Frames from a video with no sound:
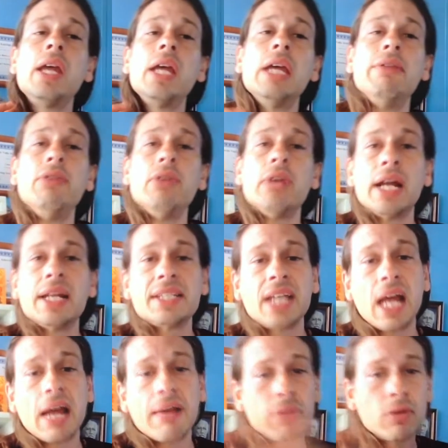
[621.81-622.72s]
if you
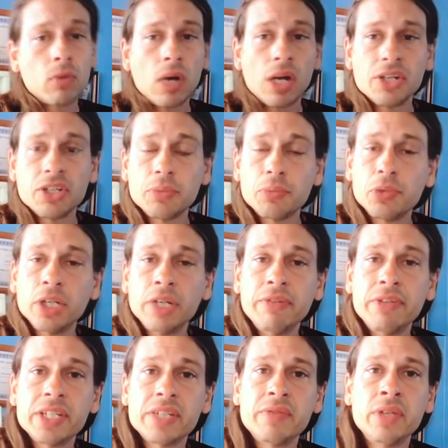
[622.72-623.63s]
guys haven't watched the
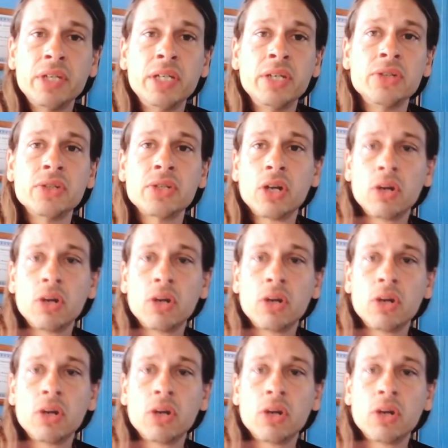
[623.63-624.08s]
previous videos,